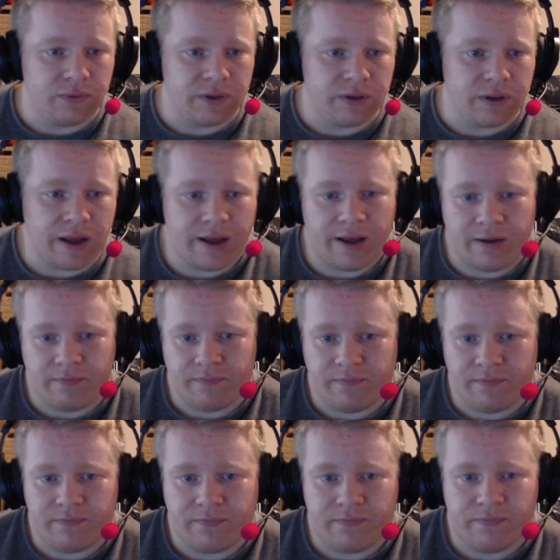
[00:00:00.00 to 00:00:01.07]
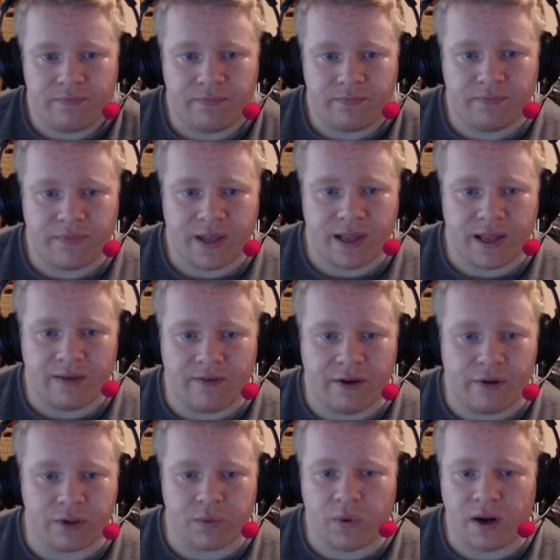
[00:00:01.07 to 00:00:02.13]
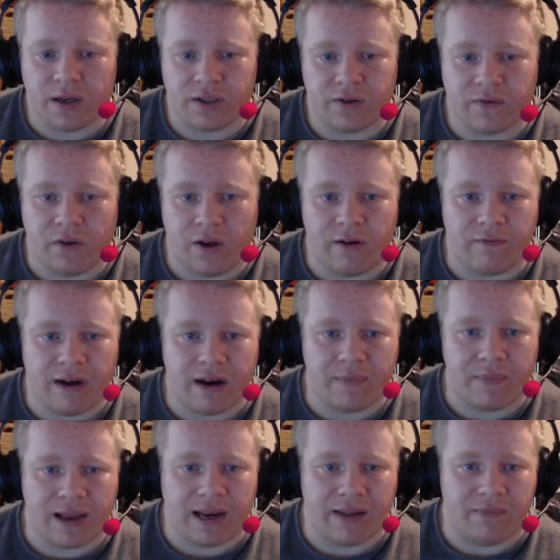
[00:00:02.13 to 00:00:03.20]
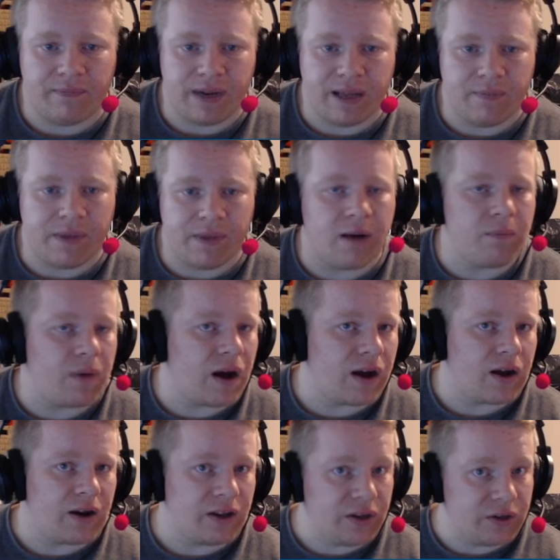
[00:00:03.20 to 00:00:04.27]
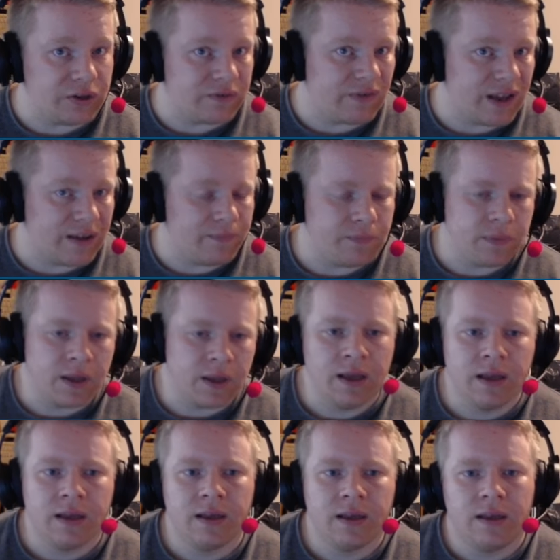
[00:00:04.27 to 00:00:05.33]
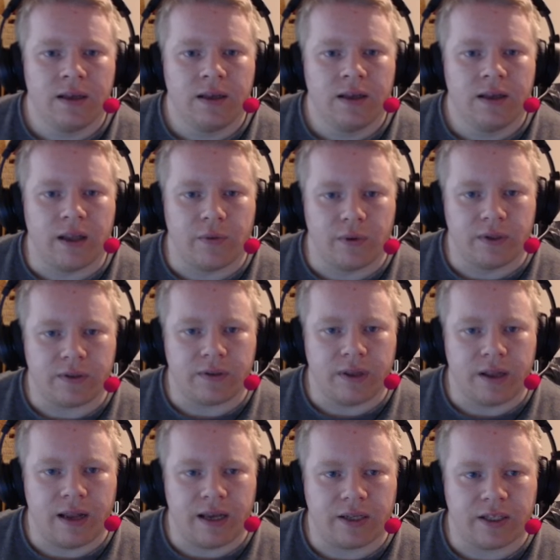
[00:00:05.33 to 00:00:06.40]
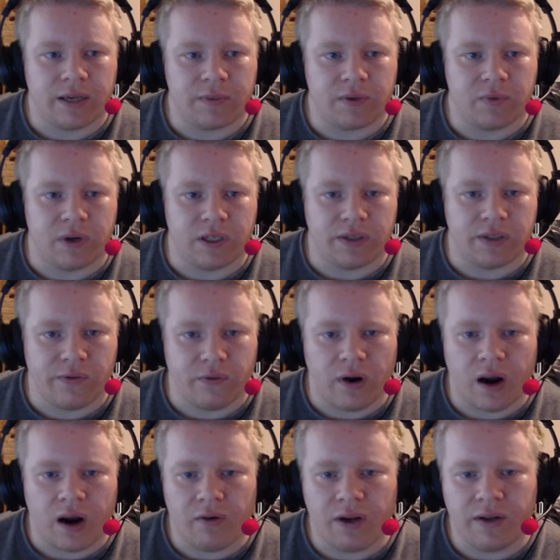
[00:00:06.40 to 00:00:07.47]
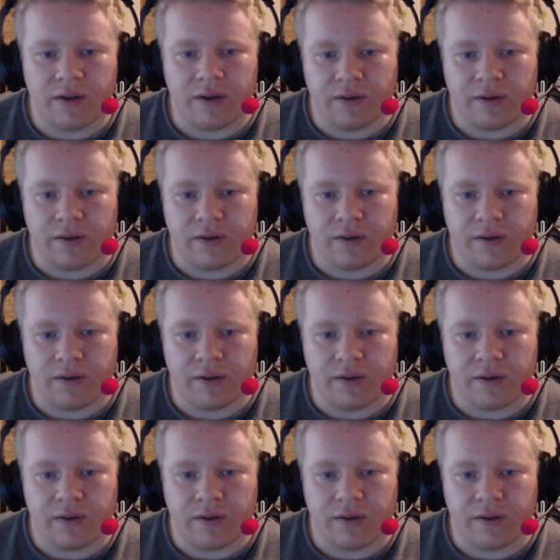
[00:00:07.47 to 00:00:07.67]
If there was one sort of like around about £11 million mark, I'd have used that. There isn't. The next cheapest one is Ferrari at